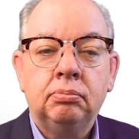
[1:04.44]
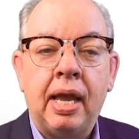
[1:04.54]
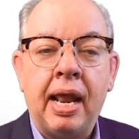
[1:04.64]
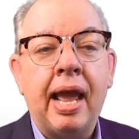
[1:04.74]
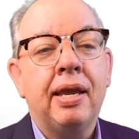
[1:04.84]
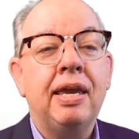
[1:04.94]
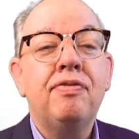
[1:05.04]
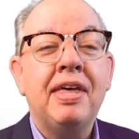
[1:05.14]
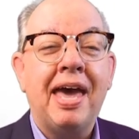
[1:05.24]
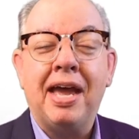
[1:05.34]
And I
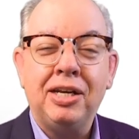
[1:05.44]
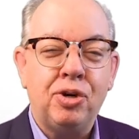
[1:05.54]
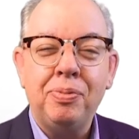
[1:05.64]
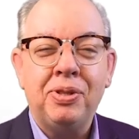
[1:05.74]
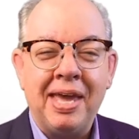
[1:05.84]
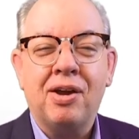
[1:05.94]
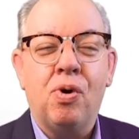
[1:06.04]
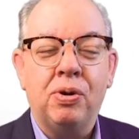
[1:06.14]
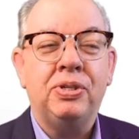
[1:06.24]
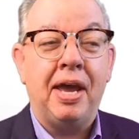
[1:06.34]
attribute that
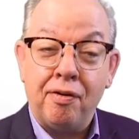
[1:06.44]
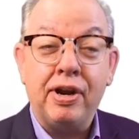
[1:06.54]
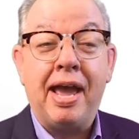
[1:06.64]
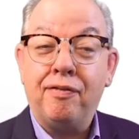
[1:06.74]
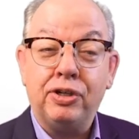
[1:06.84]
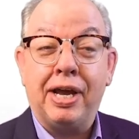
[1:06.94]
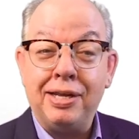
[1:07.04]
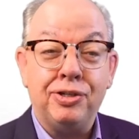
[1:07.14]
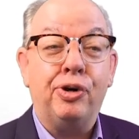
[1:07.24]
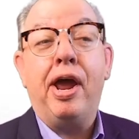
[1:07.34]
quote to every
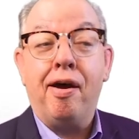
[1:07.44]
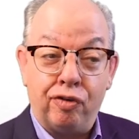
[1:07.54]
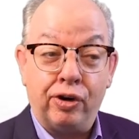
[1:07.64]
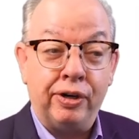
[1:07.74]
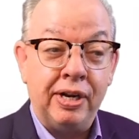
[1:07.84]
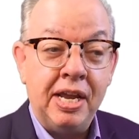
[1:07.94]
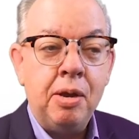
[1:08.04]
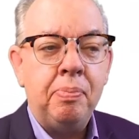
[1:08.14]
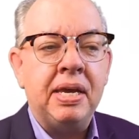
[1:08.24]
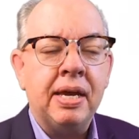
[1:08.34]
advertiser ever,
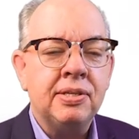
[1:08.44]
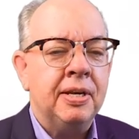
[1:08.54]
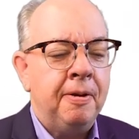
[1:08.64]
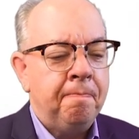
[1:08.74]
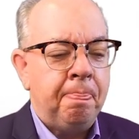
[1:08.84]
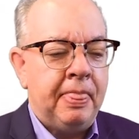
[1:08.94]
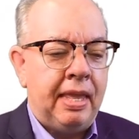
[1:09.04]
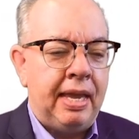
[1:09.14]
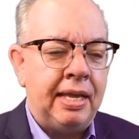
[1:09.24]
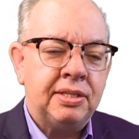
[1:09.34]
because
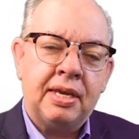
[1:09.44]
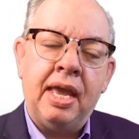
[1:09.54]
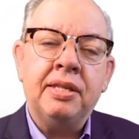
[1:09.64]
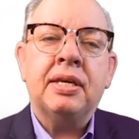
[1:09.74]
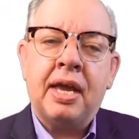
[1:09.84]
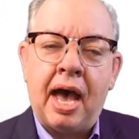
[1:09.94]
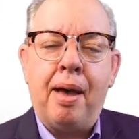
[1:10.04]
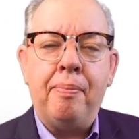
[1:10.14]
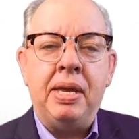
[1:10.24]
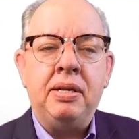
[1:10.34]
it's a
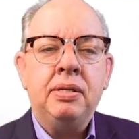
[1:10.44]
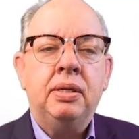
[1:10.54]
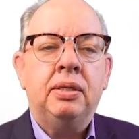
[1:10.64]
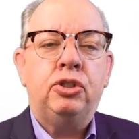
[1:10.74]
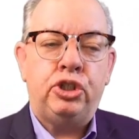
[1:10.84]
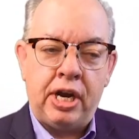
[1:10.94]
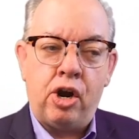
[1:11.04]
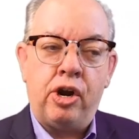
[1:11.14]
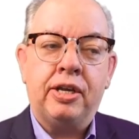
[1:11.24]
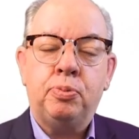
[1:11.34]
common
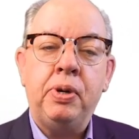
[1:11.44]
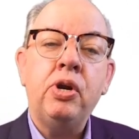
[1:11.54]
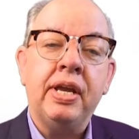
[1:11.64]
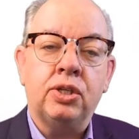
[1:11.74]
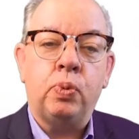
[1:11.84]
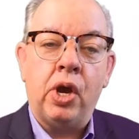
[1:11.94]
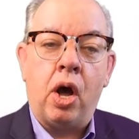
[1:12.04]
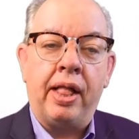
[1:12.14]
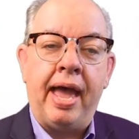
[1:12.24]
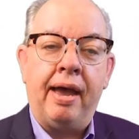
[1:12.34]
shared experience we
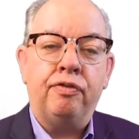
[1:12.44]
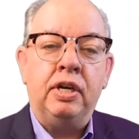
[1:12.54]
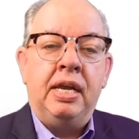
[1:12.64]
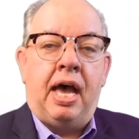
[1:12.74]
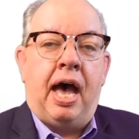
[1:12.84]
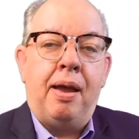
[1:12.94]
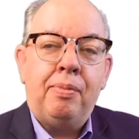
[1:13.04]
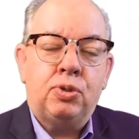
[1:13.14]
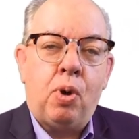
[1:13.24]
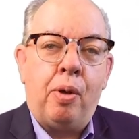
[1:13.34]
all have. I'm
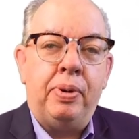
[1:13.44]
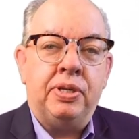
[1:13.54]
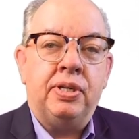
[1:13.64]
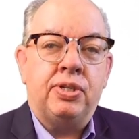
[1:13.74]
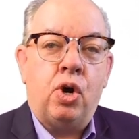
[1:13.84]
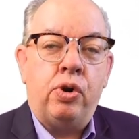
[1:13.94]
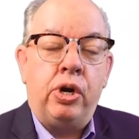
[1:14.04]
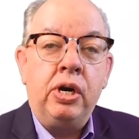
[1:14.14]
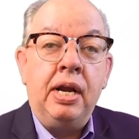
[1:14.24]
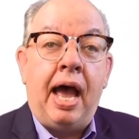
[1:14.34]
a small business
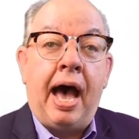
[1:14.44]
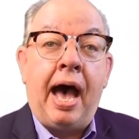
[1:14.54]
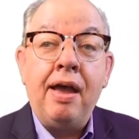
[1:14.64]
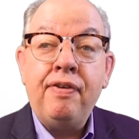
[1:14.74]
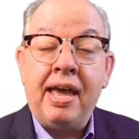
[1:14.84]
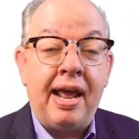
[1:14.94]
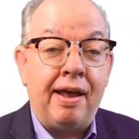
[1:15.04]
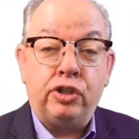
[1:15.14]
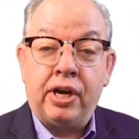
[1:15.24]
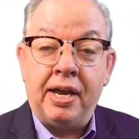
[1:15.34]
owner. I've had
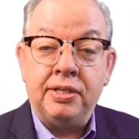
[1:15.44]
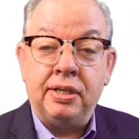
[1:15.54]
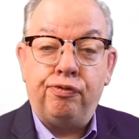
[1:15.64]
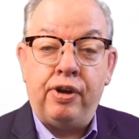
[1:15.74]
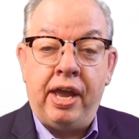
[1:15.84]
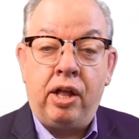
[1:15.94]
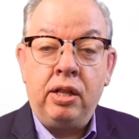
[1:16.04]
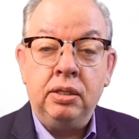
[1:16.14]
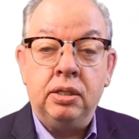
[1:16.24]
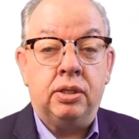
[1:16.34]
advertising
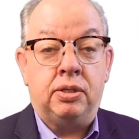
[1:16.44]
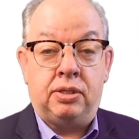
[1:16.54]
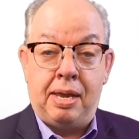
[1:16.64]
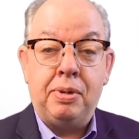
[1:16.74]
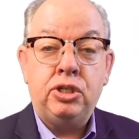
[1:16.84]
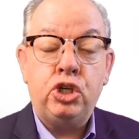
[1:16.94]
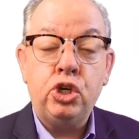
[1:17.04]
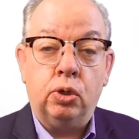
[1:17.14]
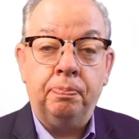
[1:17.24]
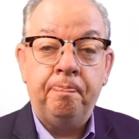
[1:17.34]
fail, the same as
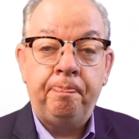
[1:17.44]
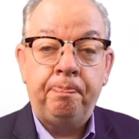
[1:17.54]
you.